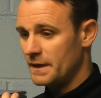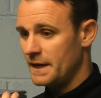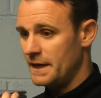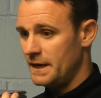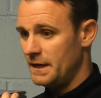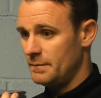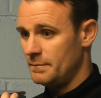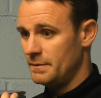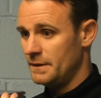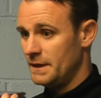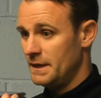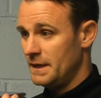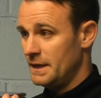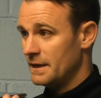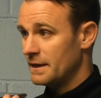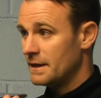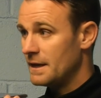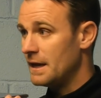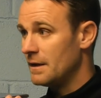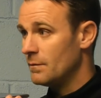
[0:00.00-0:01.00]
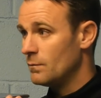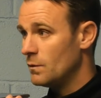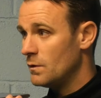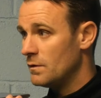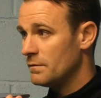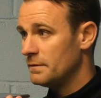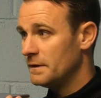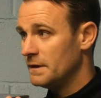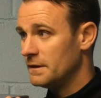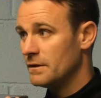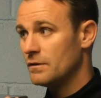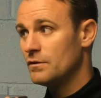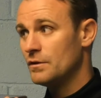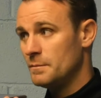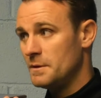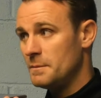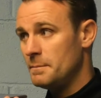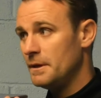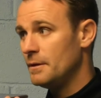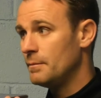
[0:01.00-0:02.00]
McCabe, Callum Warfield, they're
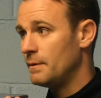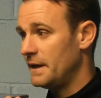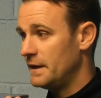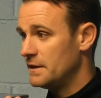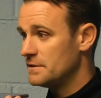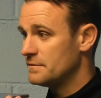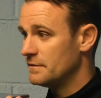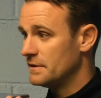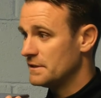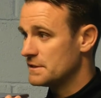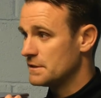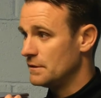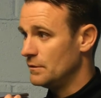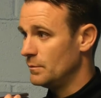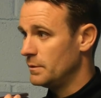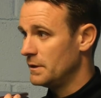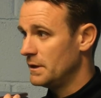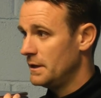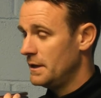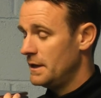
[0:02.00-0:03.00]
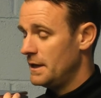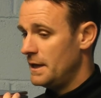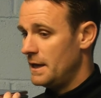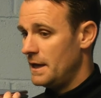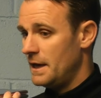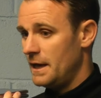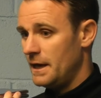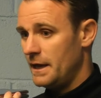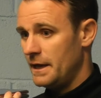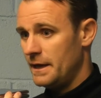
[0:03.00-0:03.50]
going to be big players for this club. Mm.